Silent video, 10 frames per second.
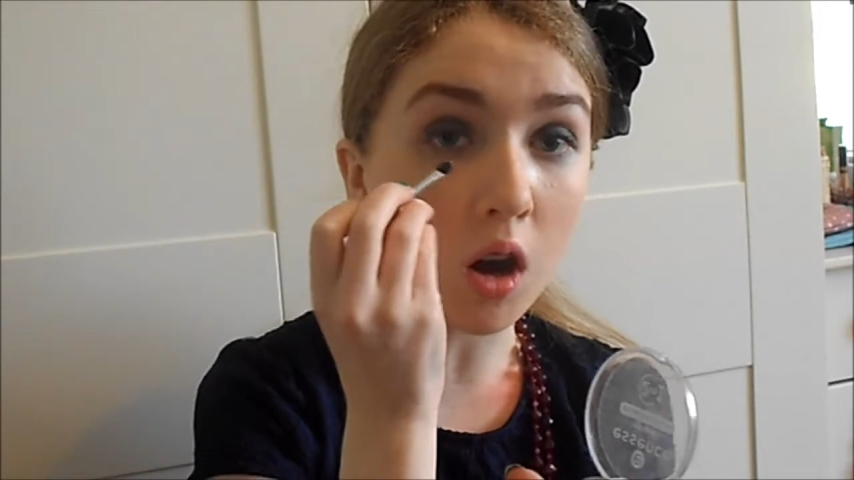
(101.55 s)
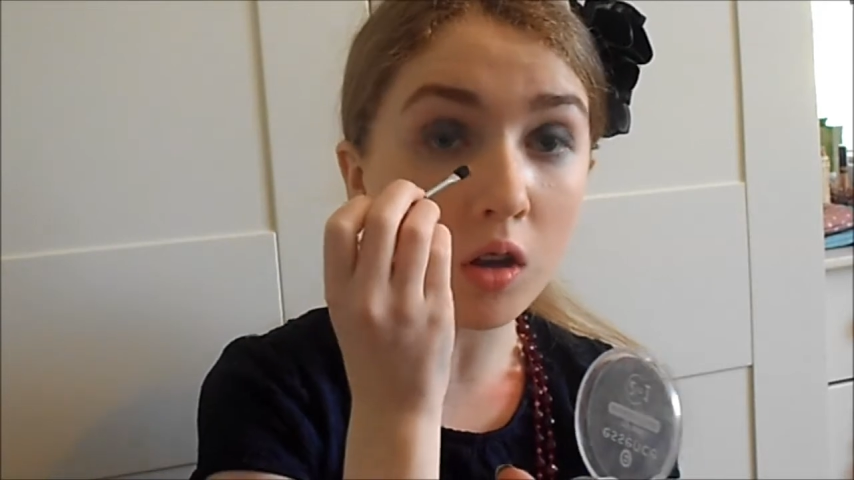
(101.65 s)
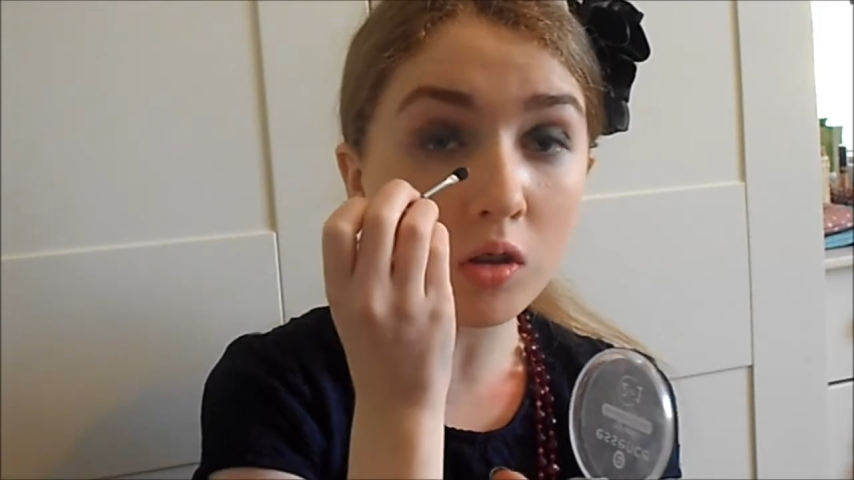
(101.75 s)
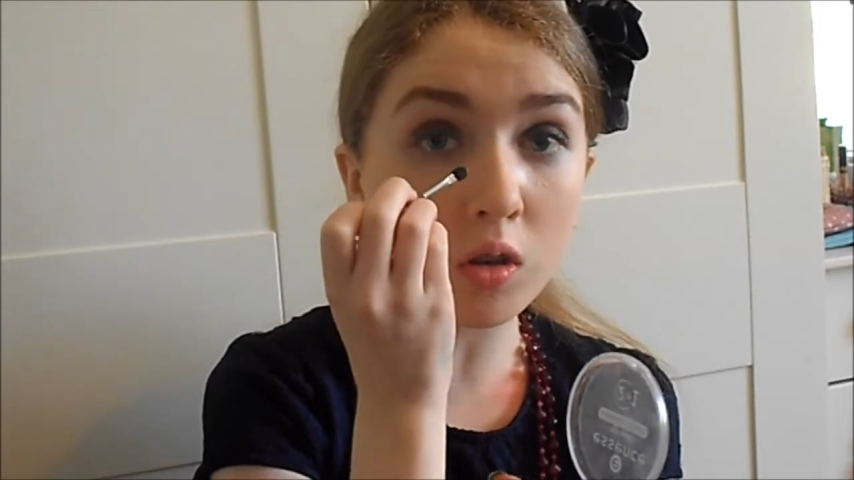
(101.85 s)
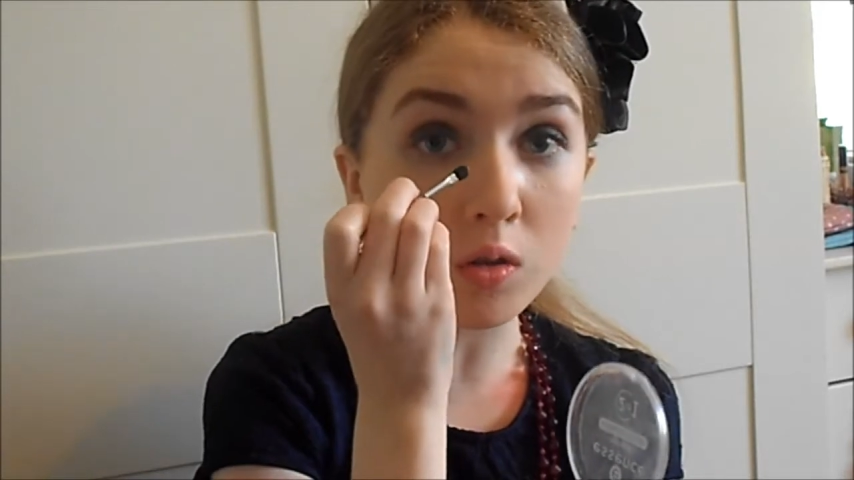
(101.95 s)

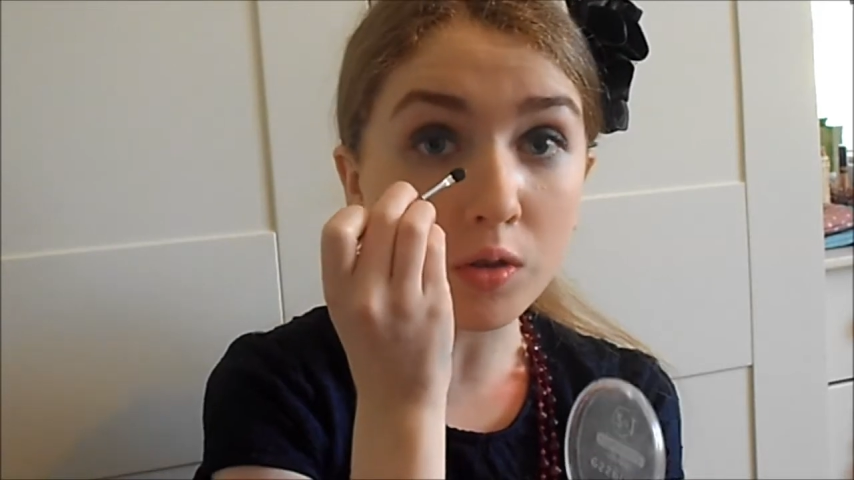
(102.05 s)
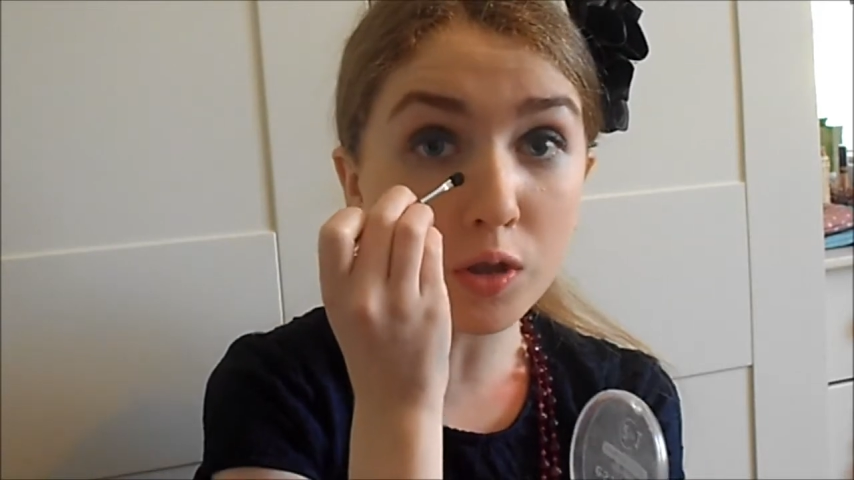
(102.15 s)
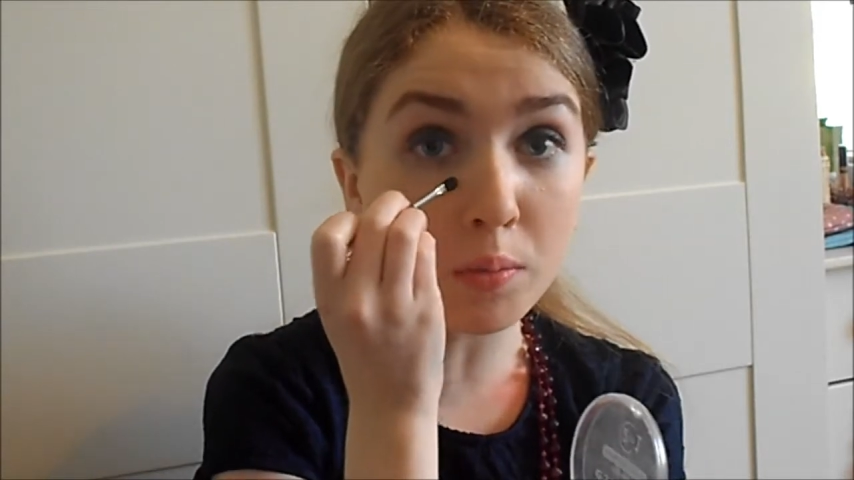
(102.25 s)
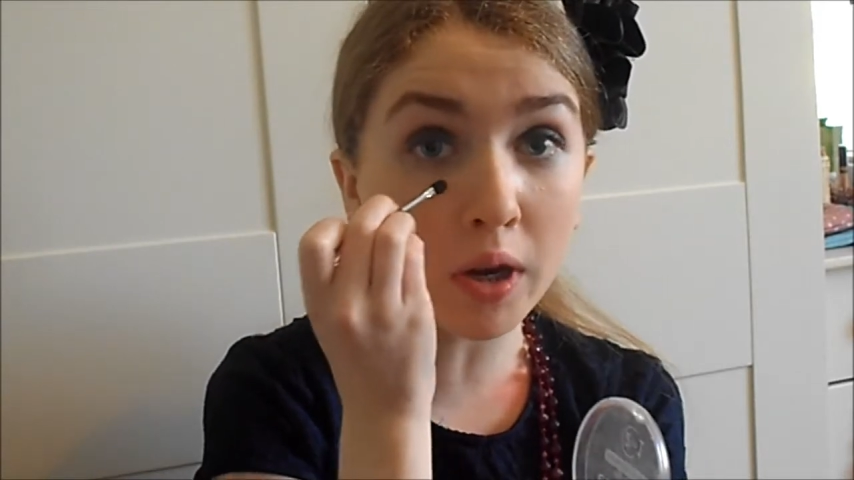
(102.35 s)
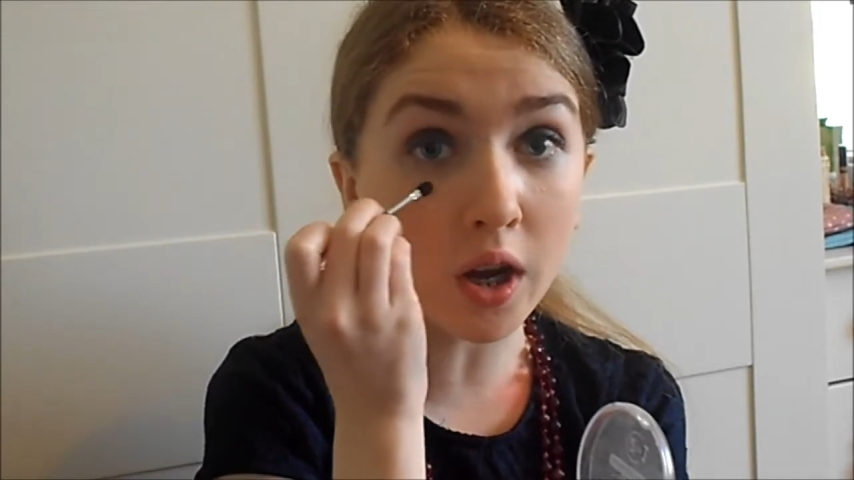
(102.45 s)
all
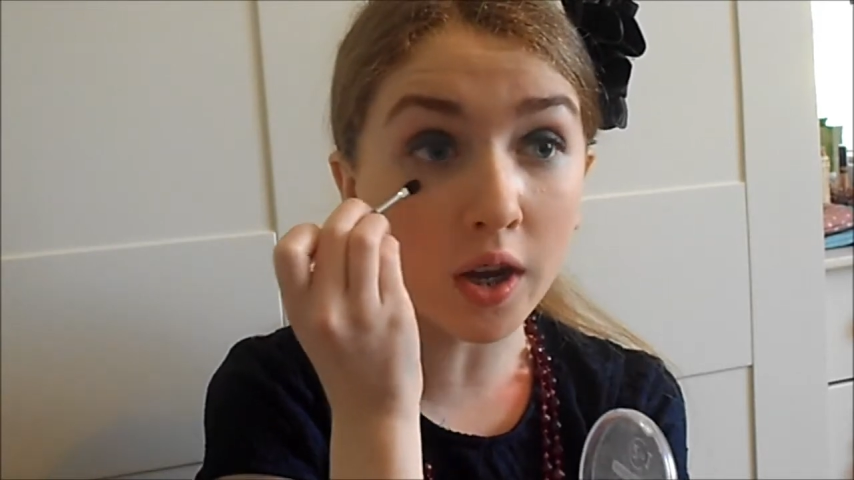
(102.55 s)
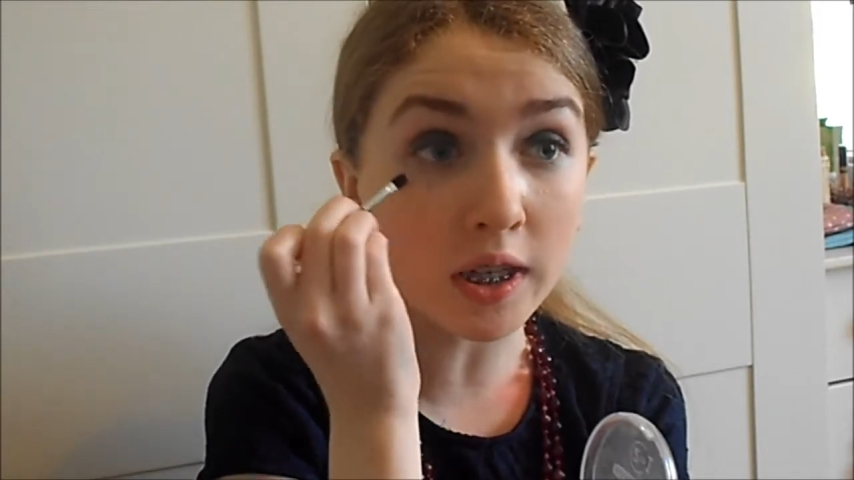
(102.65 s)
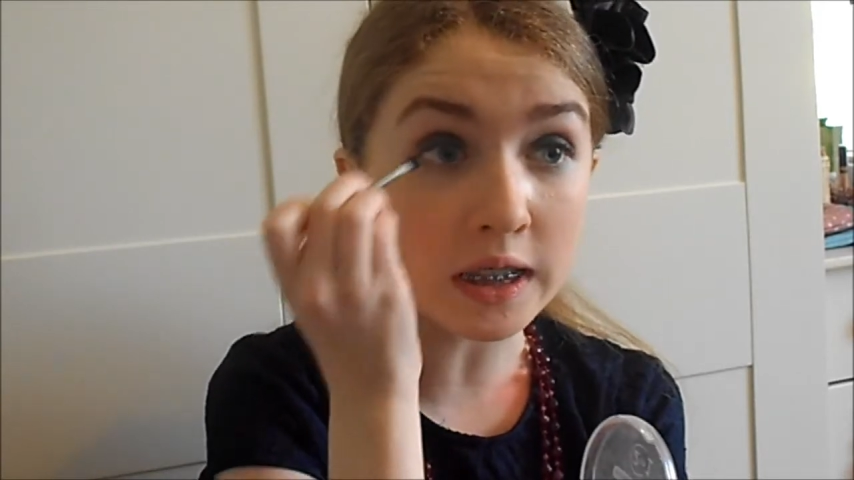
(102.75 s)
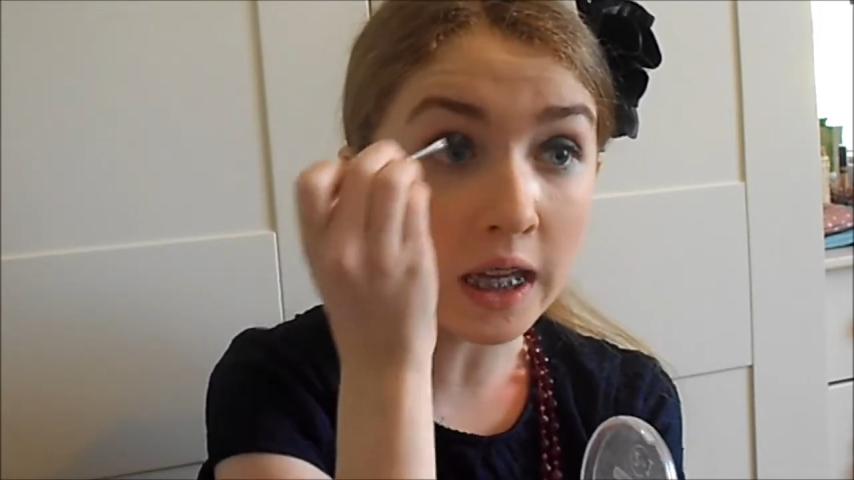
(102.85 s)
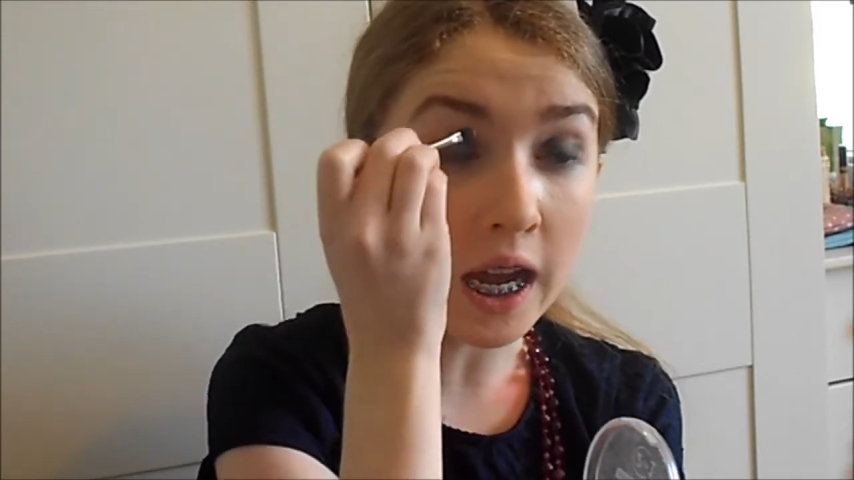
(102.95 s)
under my
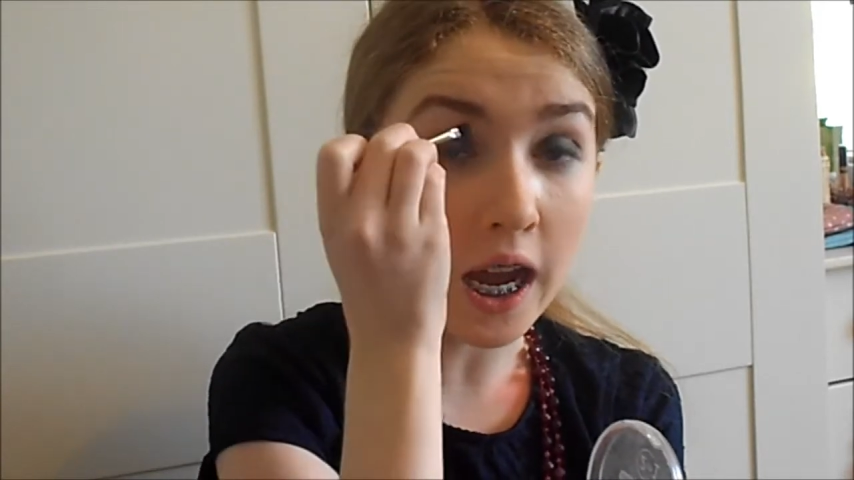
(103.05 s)
eyes